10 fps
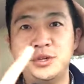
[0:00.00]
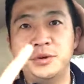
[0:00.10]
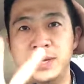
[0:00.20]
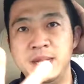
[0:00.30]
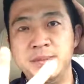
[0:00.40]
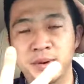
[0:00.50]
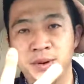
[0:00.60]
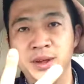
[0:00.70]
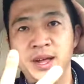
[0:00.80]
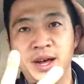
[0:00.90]
2
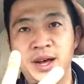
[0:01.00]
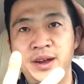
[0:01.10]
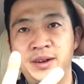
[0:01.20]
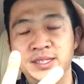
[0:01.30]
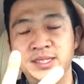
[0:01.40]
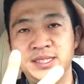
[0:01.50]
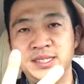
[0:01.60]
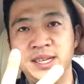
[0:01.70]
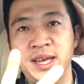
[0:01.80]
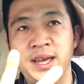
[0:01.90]
people, 100
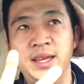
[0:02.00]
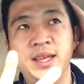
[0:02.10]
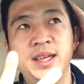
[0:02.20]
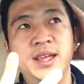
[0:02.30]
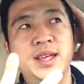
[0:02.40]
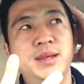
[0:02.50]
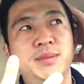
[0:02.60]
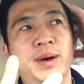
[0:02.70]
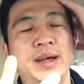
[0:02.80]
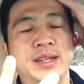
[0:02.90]
listings a day.
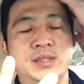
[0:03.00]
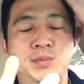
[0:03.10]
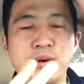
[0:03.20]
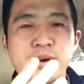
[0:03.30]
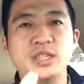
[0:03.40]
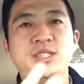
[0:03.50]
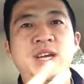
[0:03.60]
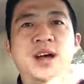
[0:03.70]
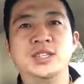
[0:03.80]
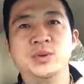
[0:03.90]
But it's pretty
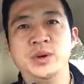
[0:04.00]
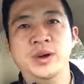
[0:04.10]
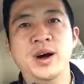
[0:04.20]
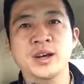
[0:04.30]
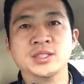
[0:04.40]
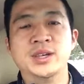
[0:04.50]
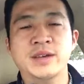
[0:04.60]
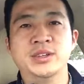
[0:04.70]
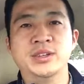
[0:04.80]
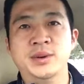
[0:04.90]
challenging when you also
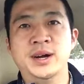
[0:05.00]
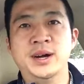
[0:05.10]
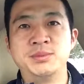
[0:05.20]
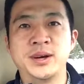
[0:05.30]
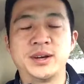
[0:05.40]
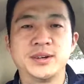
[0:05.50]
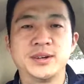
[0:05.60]
have to do Poshmark.